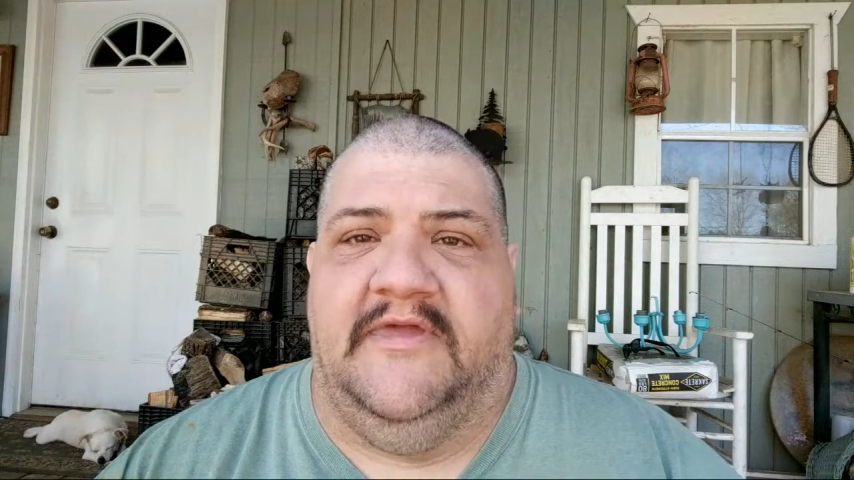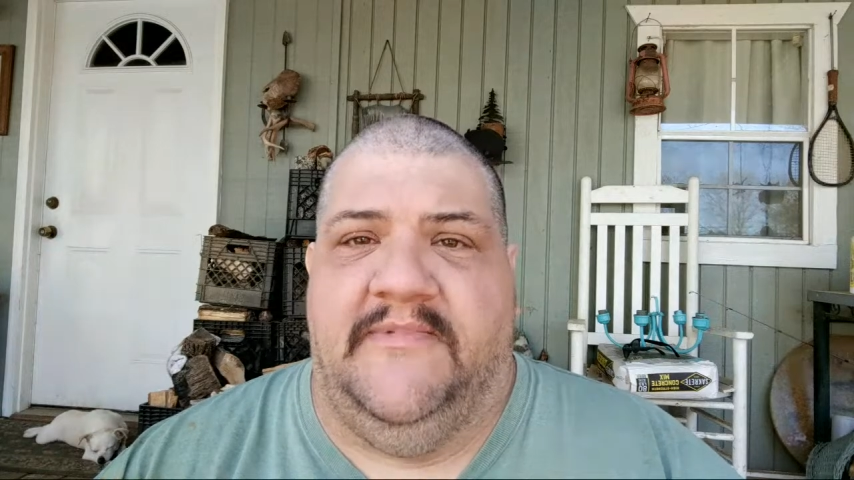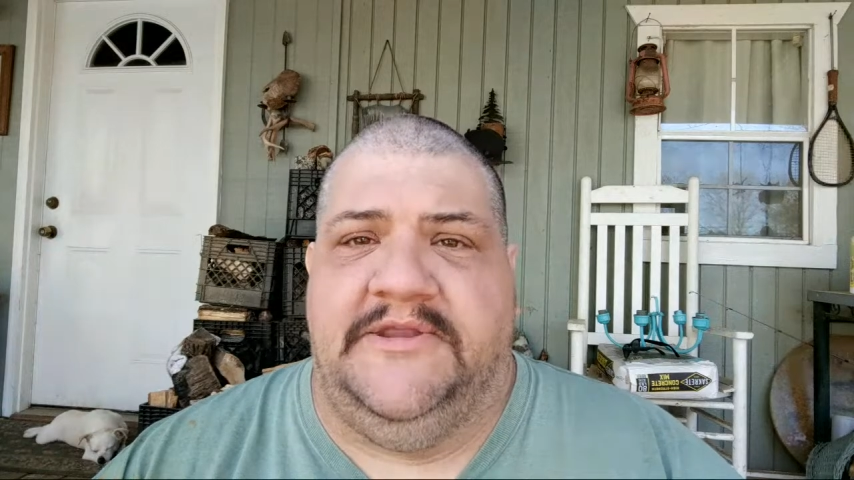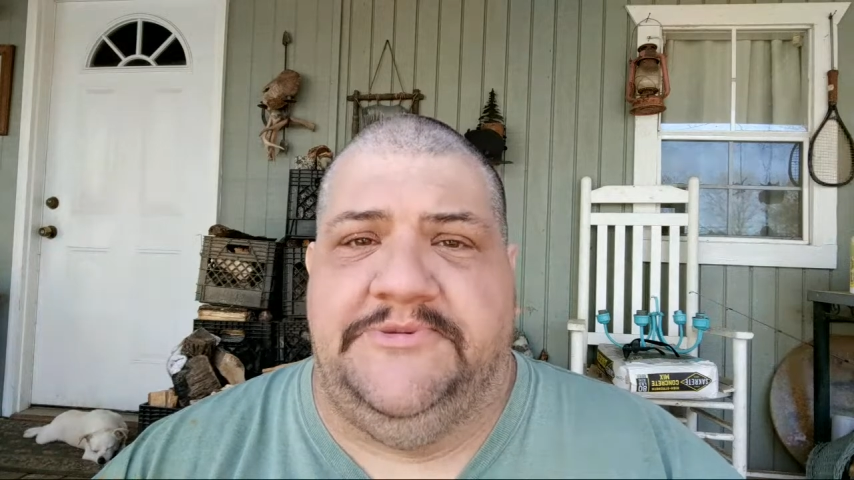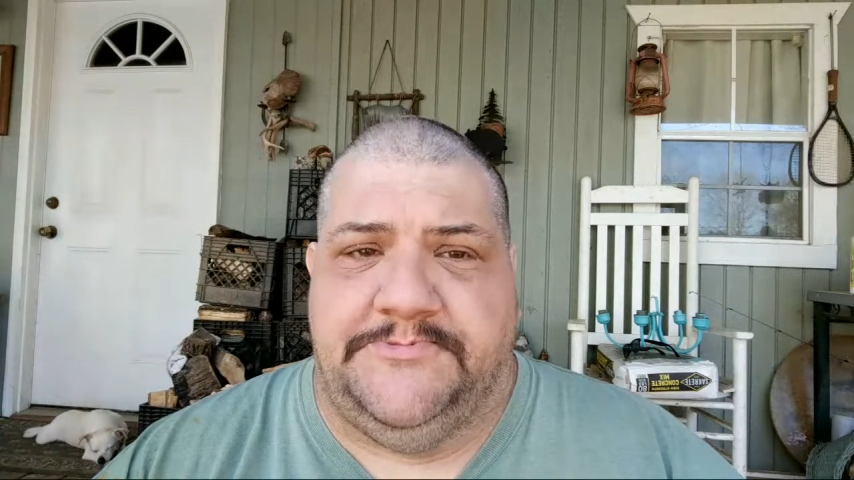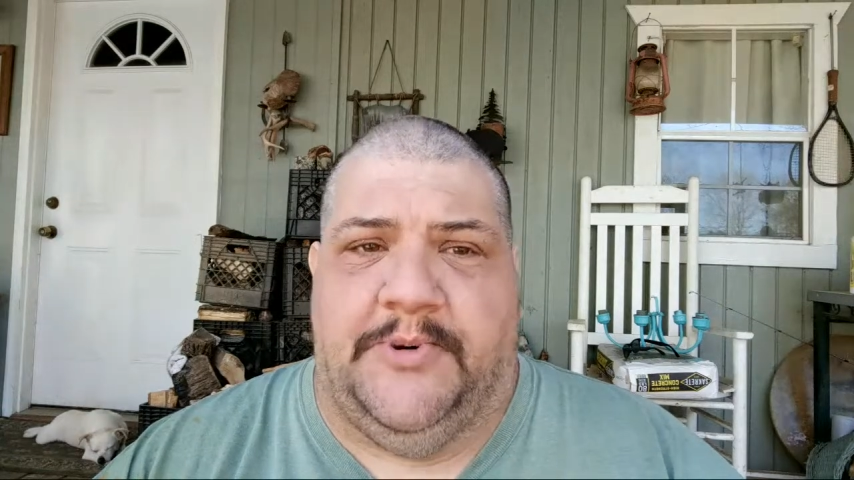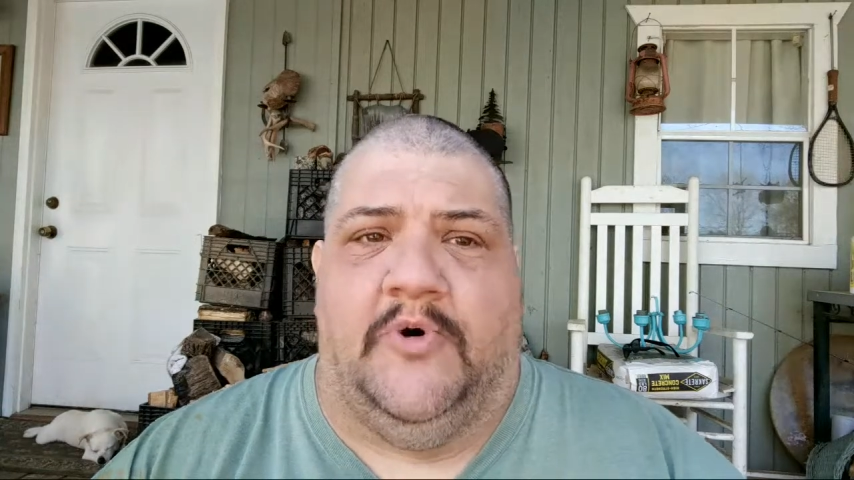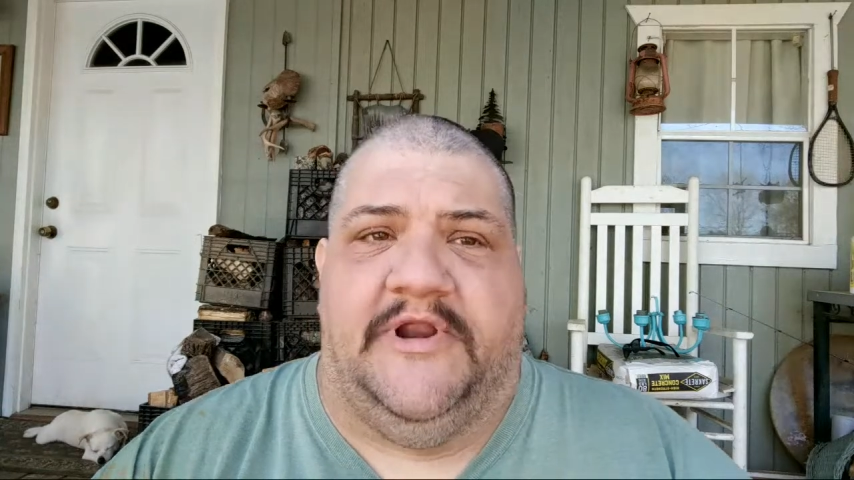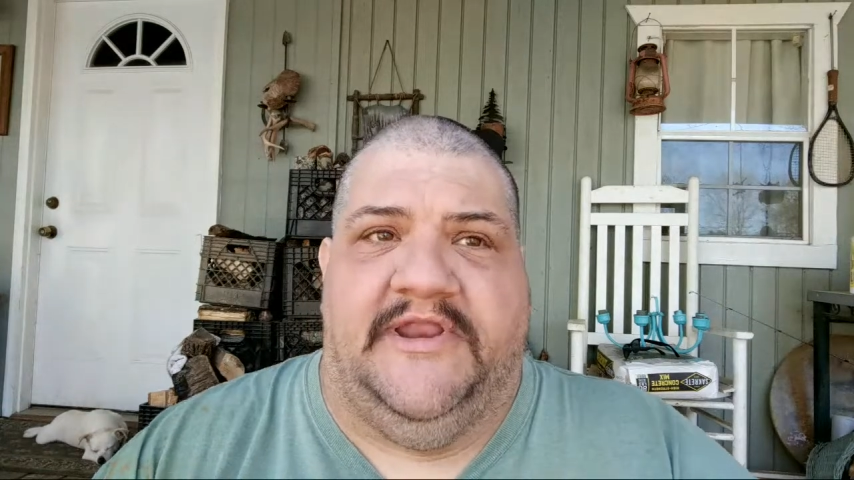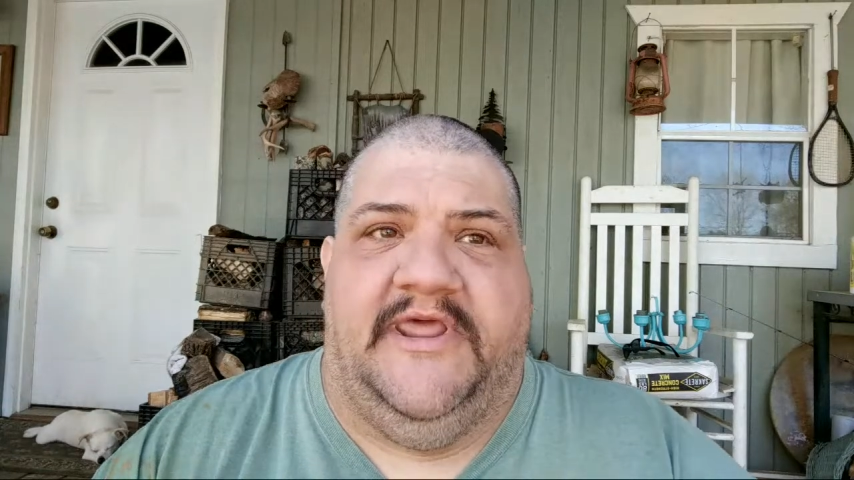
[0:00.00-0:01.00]
it means
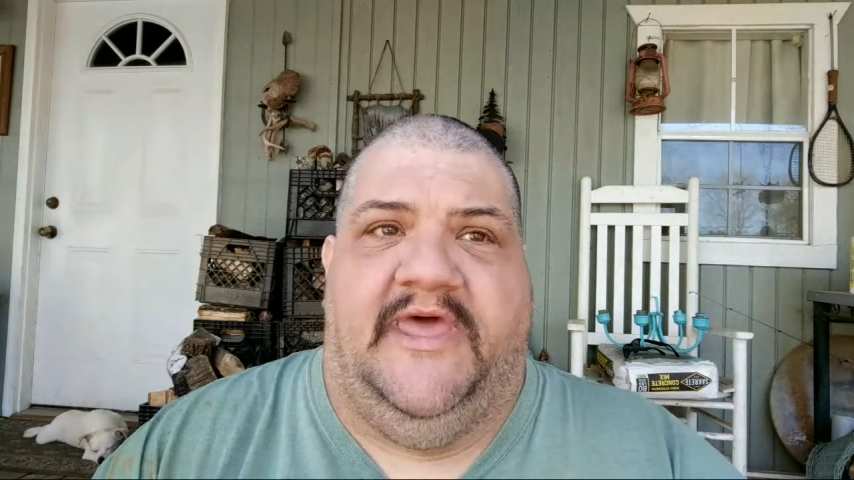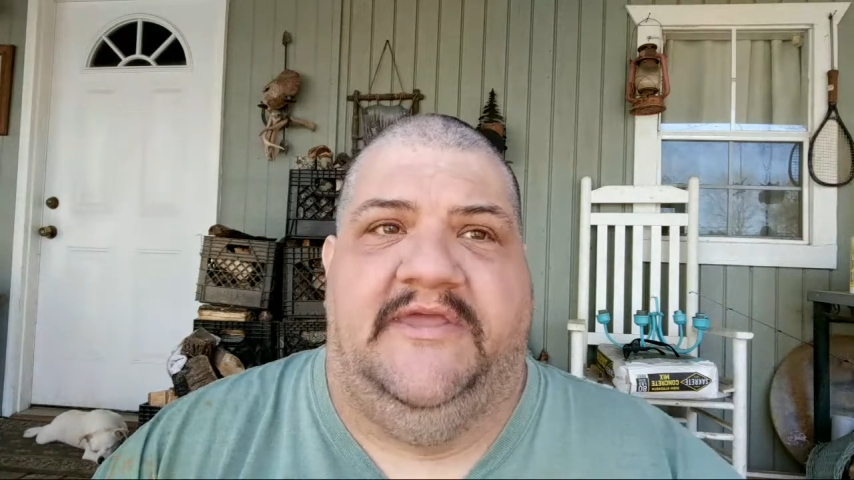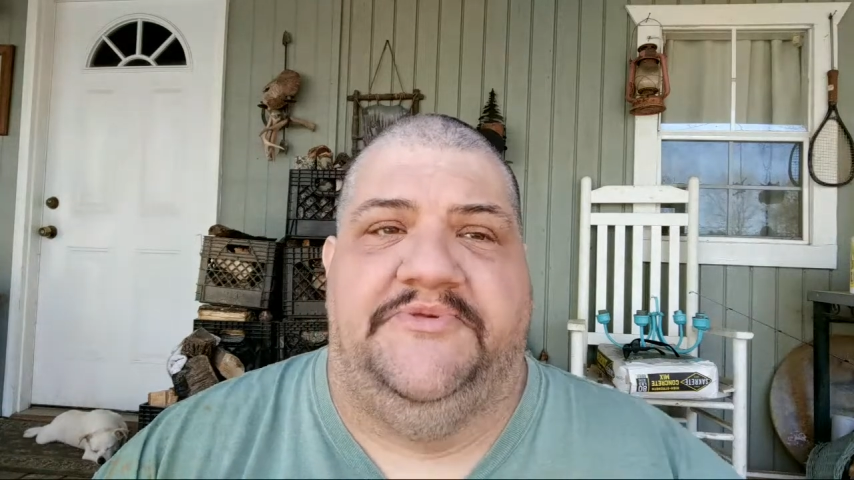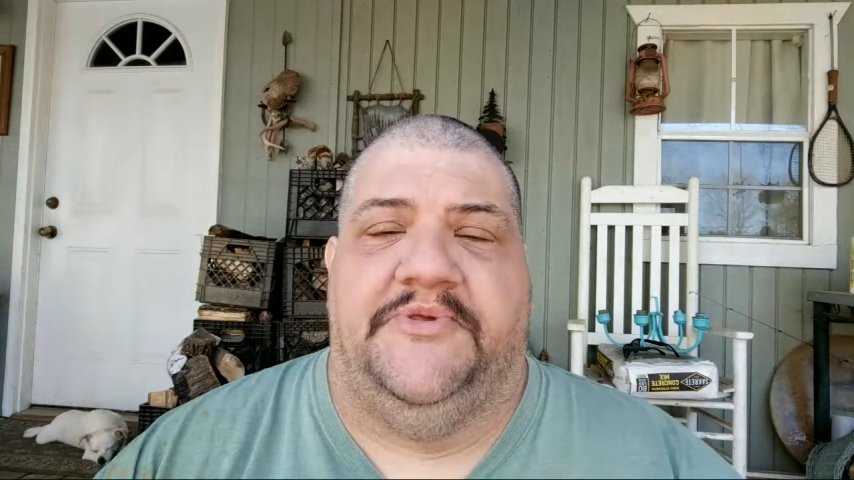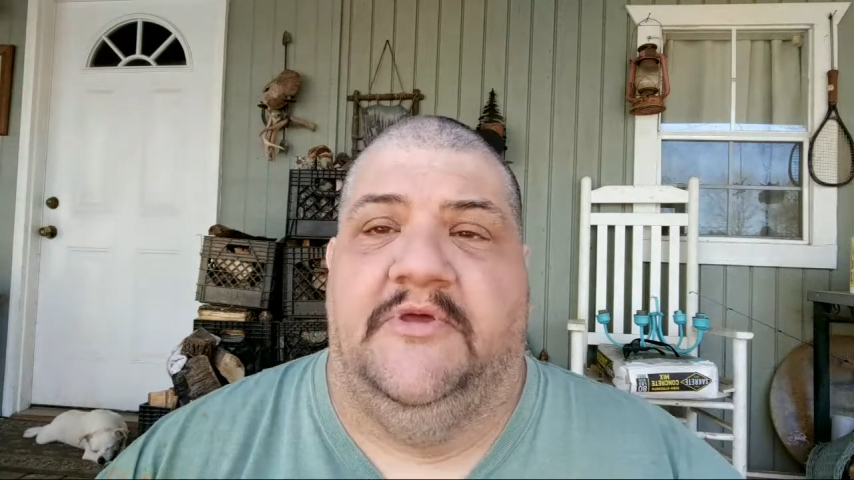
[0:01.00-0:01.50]
40 days.